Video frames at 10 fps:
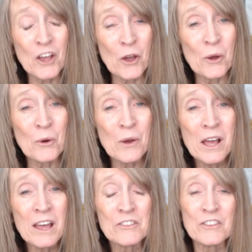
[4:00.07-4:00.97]
know
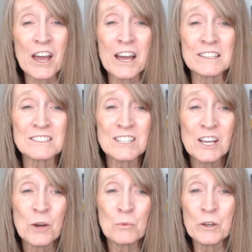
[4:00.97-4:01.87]
that
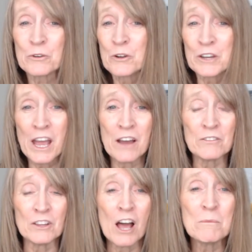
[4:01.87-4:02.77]
we are going to
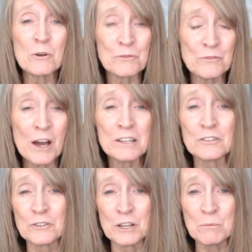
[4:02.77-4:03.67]
have a lot more fun
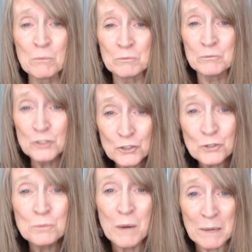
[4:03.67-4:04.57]
learning
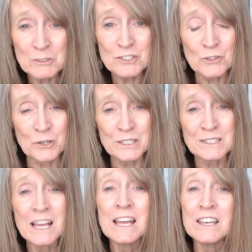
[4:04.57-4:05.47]
new Bible
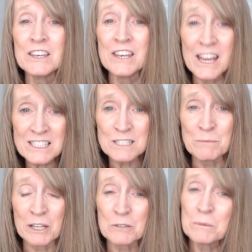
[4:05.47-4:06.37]
stories next
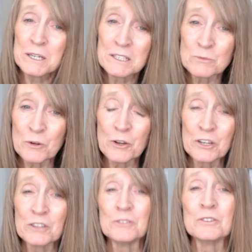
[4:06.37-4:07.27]
month because we're going
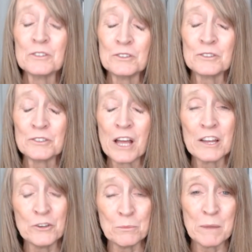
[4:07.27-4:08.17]
to le- learn a
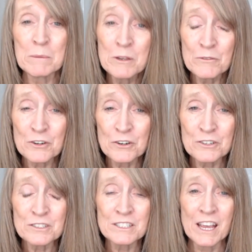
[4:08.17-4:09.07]
new memory
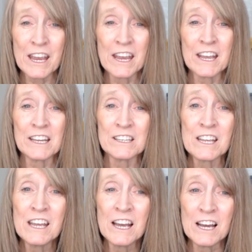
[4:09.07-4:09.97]
verse and
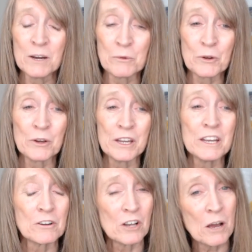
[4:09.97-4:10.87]
uh, we're going to
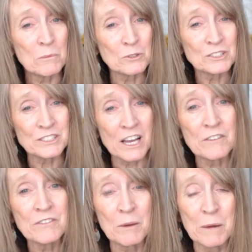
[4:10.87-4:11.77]
hear a lot more
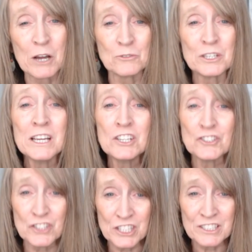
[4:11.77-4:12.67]
stuff about
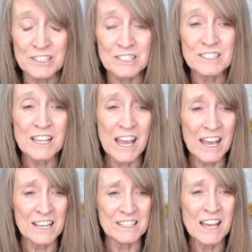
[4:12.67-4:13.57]
Jesus
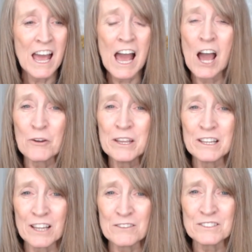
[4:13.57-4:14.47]
and how he
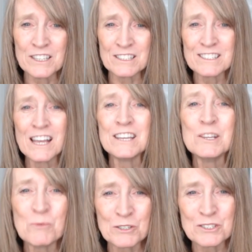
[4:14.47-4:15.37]
loves us and he
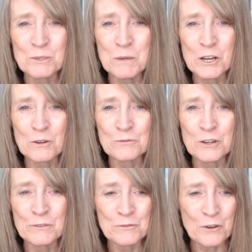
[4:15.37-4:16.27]
wants to be our
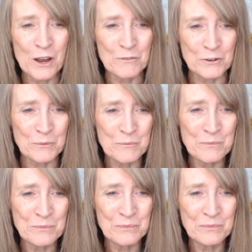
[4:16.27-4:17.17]
friend forever.
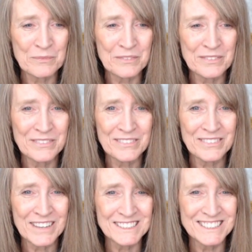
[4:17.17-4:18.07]

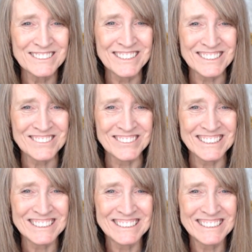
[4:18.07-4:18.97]
See you next week.